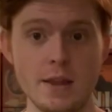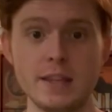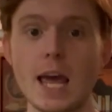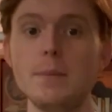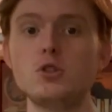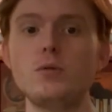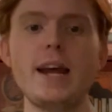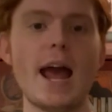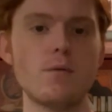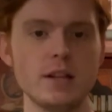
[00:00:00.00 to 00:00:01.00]
The
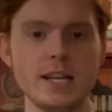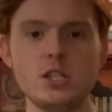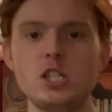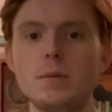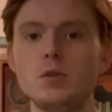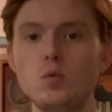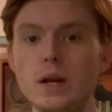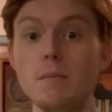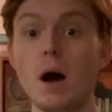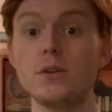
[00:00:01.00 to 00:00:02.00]
chemistry and relationship
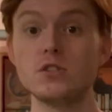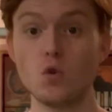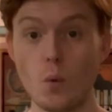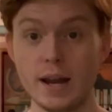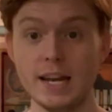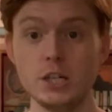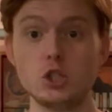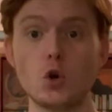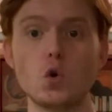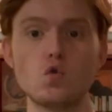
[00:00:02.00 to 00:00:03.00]
between Miles and Gwen is
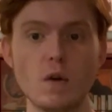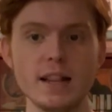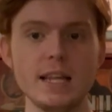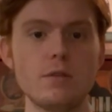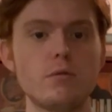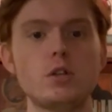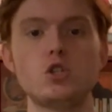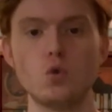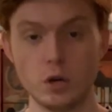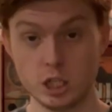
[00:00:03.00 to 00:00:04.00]
shown greatly through the
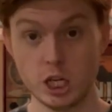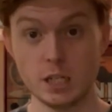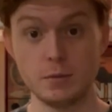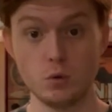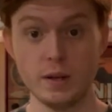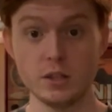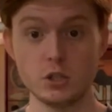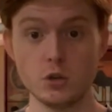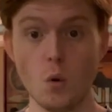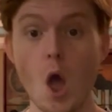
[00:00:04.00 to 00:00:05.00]
short exchange between the
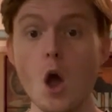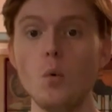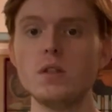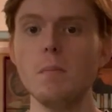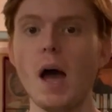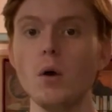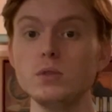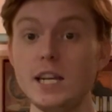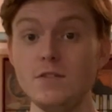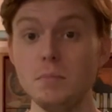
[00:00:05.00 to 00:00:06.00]
two, with
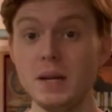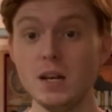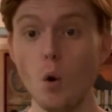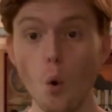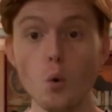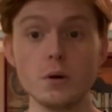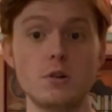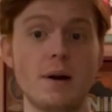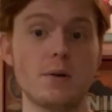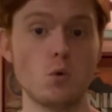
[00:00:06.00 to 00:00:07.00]
Miles even being awkward
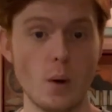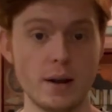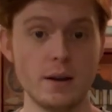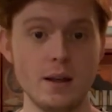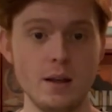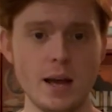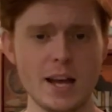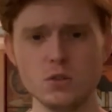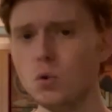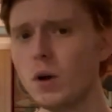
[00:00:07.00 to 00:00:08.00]
around Gwen,
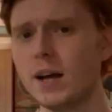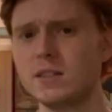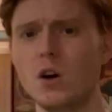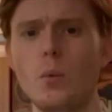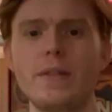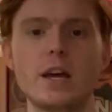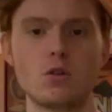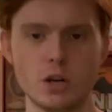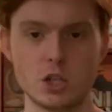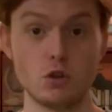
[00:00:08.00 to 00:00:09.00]
as all guys are when their
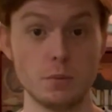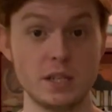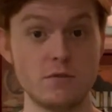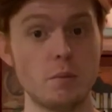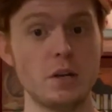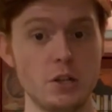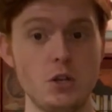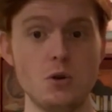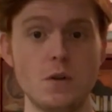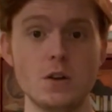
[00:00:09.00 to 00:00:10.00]
crush drops in from another
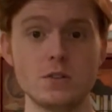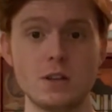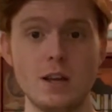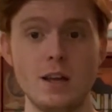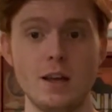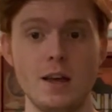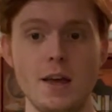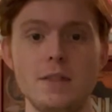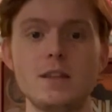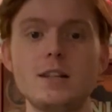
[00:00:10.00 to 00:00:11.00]
universe.
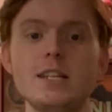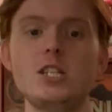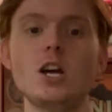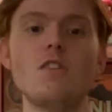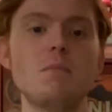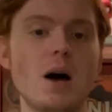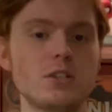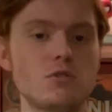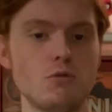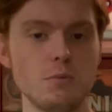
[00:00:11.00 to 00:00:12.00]
The glitching of
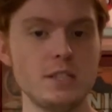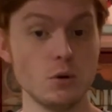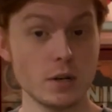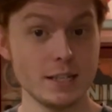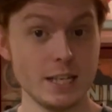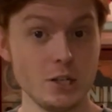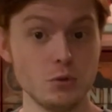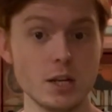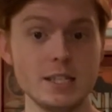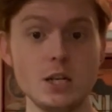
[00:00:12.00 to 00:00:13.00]
Miles' room still
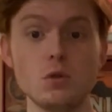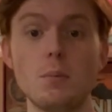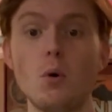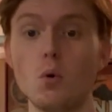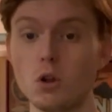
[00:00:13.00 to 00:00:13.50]
continues until the portal